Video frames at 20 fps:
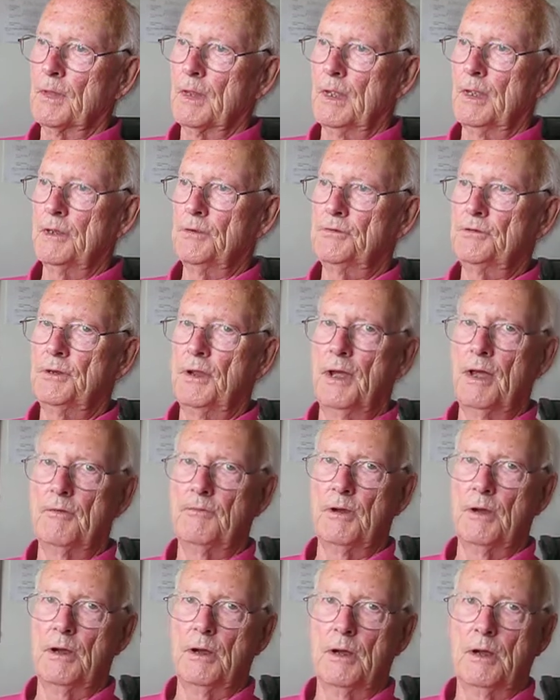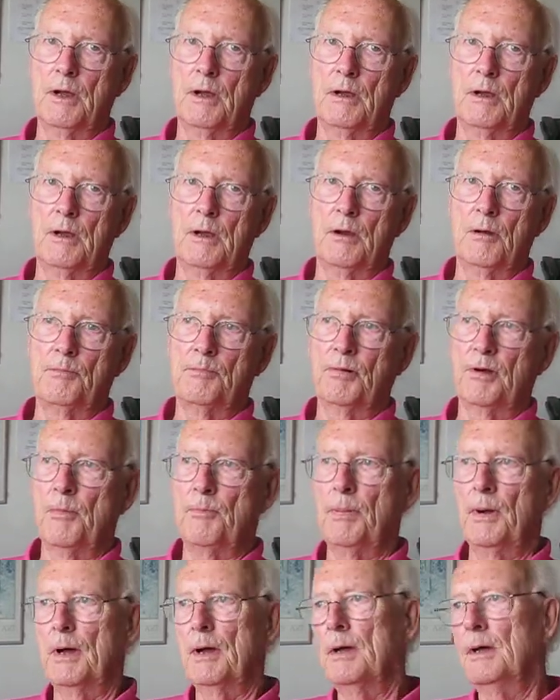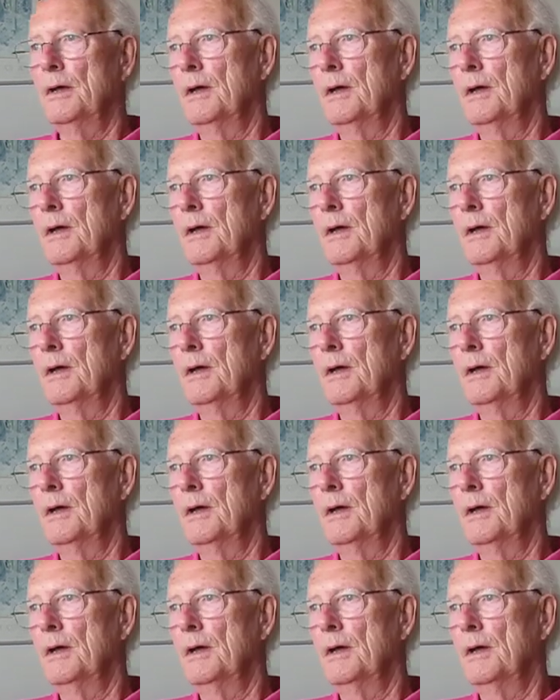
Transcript: is to have a proper